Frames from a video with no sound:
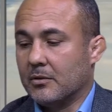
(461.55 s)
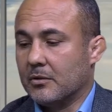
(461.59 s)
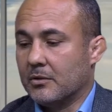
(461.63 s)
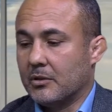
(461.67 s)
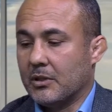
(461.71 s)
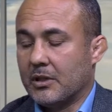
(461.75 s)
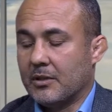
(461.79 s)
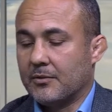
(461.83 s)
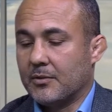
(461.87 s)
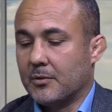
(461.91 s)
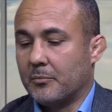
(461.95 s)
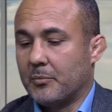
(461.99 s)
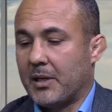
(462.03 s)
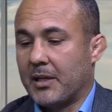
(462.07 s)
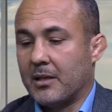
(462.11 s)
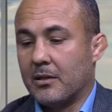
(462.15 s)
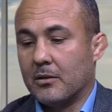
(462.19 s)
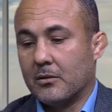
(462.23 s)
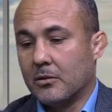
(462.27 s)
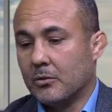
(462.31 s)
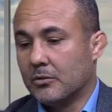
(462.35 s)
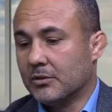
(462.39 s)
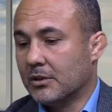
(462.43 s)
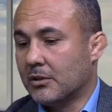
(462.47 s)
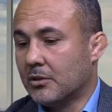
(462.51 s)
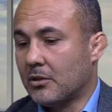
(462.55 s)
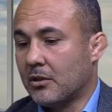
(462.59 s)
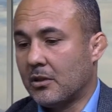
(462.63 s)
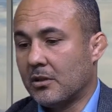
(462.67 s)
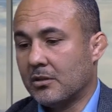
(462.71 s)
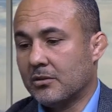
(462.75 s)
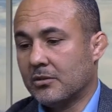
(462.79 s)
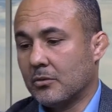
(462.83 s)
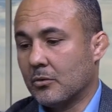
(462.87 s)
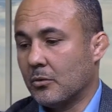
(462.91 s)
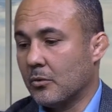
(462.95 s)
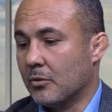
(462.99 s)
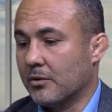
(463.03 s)
you have to pay in closing
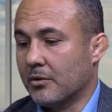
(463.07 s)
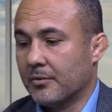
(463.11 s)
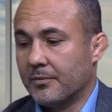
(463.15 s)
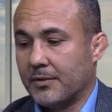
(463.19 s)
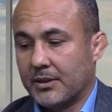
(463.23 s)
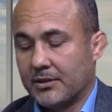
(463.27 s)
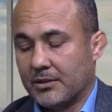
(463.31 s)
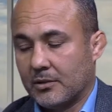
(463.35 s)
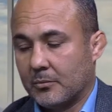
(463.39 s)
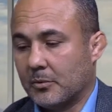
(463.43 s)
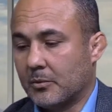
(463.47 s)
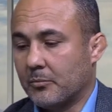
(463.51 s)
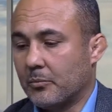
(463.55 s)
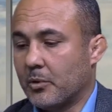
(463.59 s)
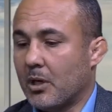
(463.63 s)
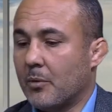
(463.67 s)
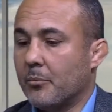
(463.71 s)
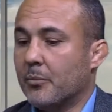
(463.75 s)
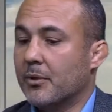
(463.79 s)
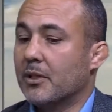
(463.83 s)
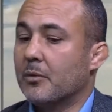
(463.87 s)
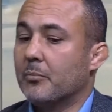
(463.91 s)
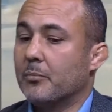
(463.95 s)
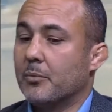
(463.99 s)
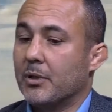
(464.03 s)
costs or to fix up the property.